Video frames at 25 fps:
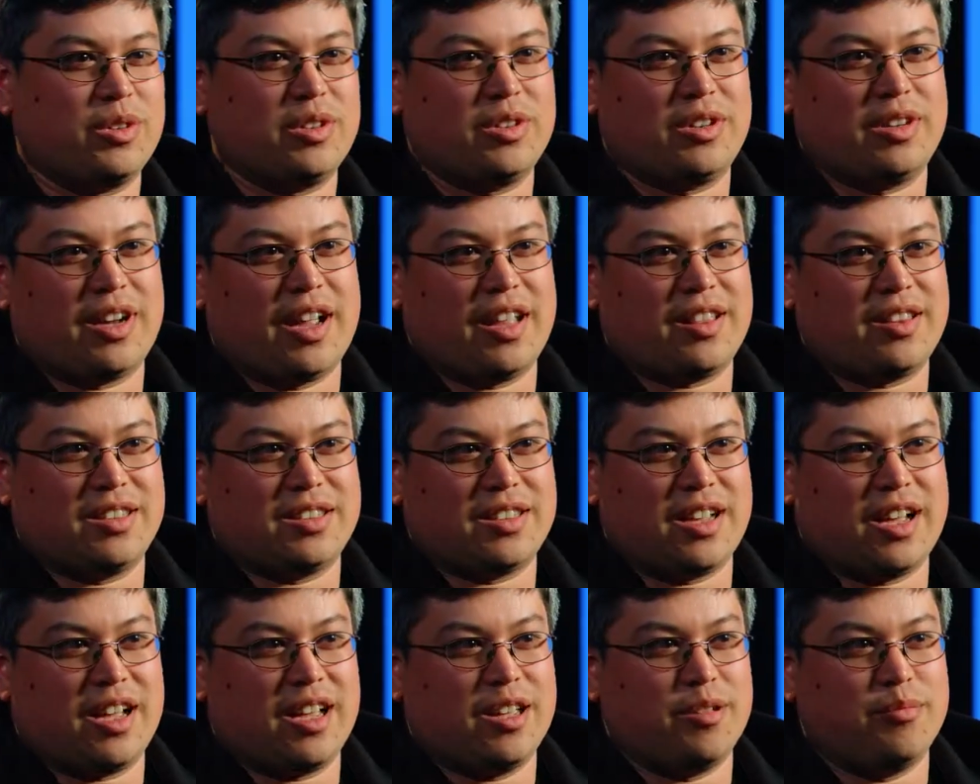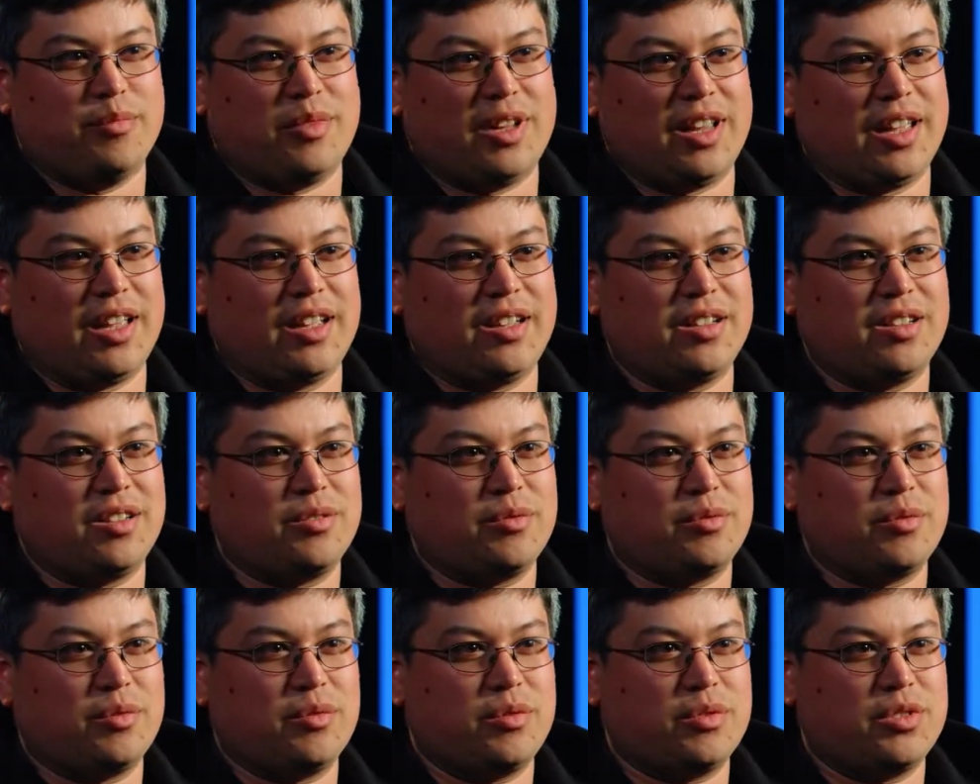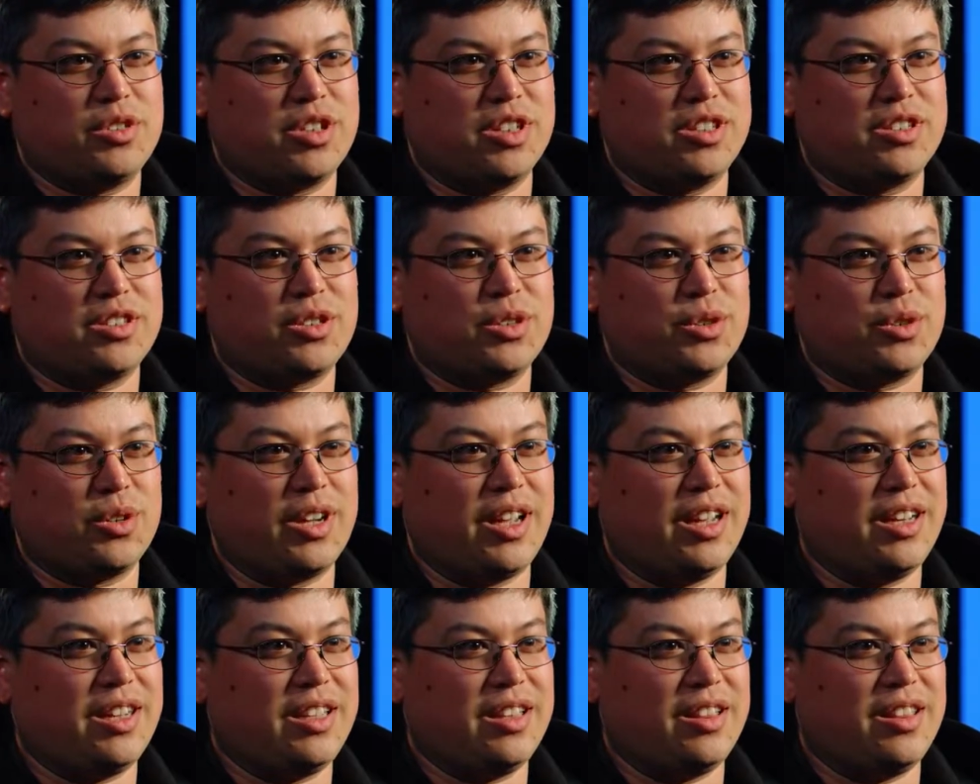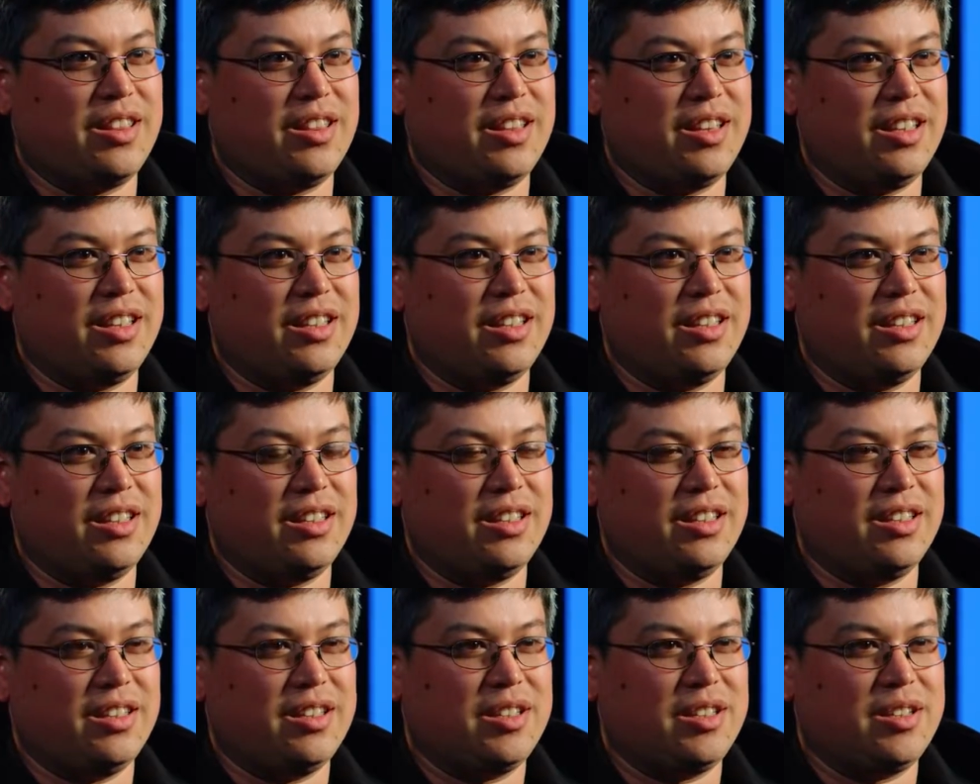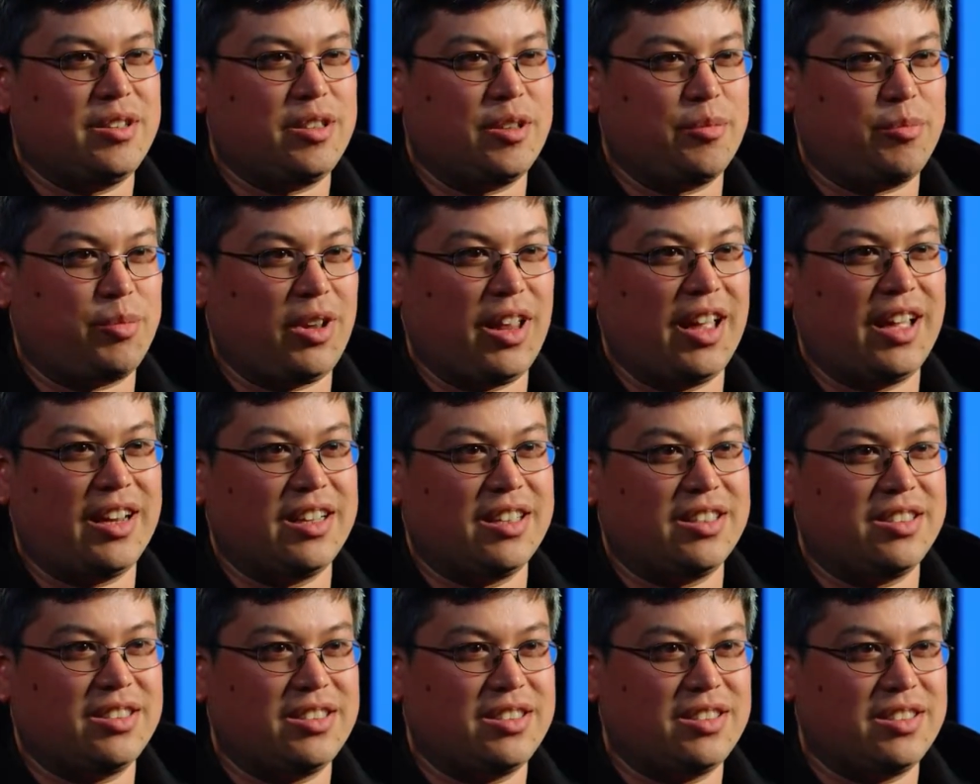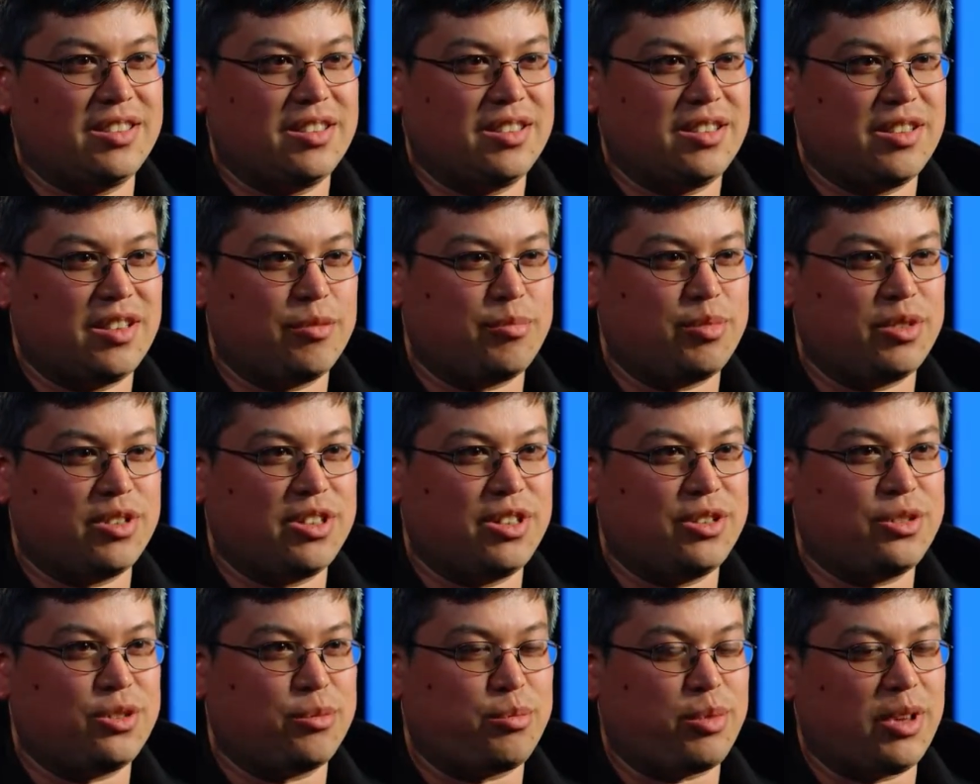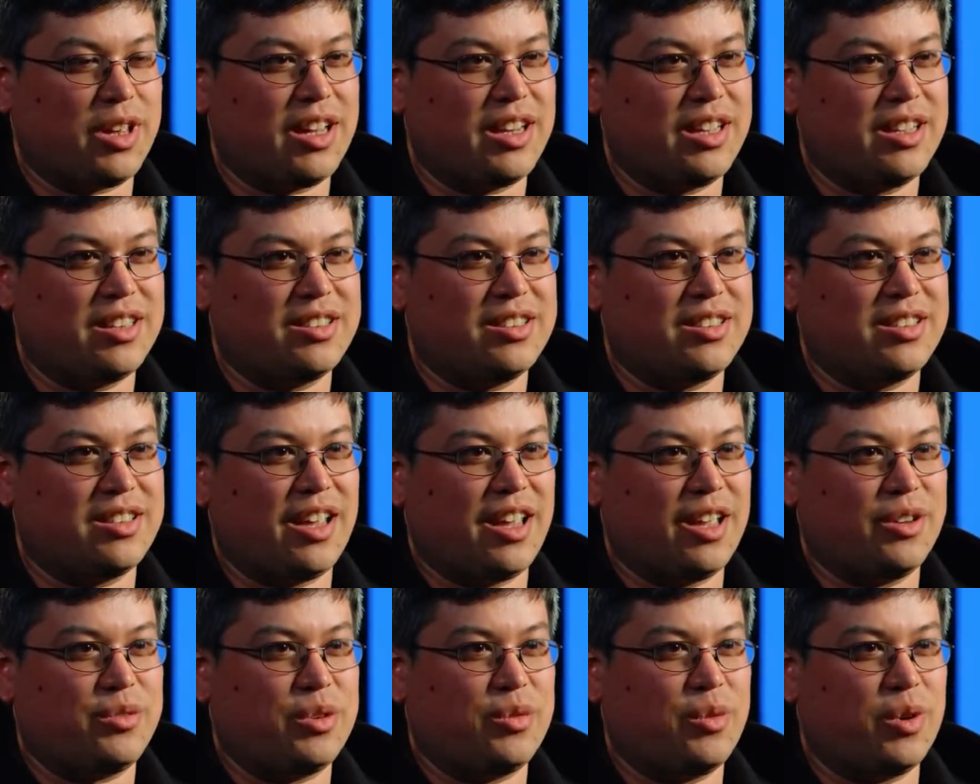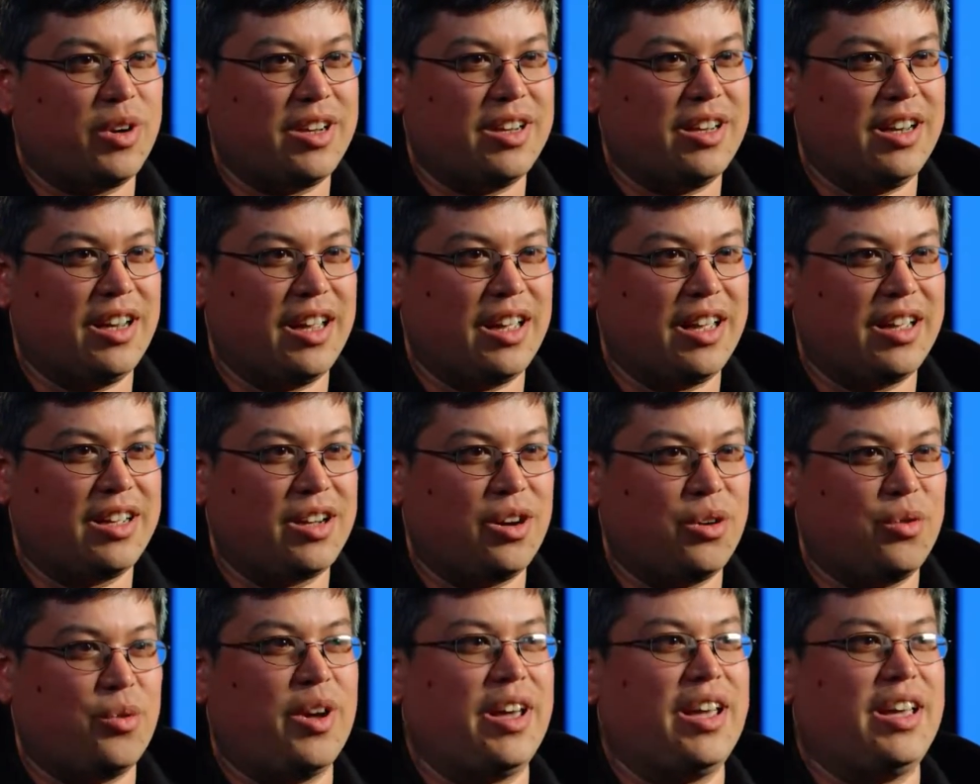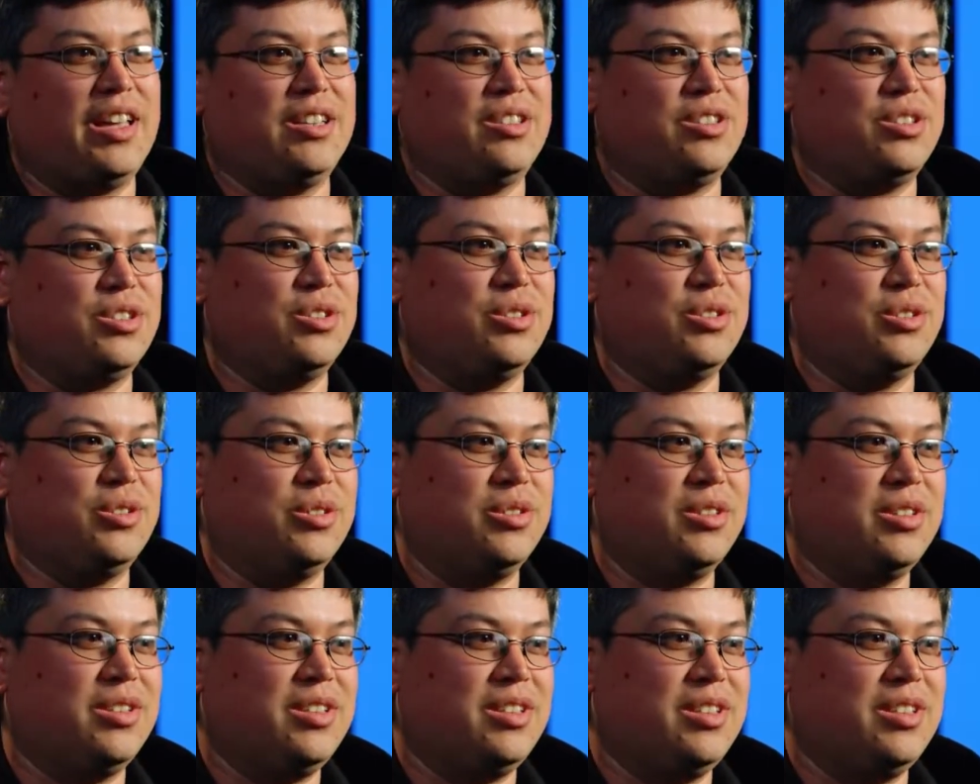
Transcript: were at the time like just creating the planets, the procedural planets, and we wanted like a way to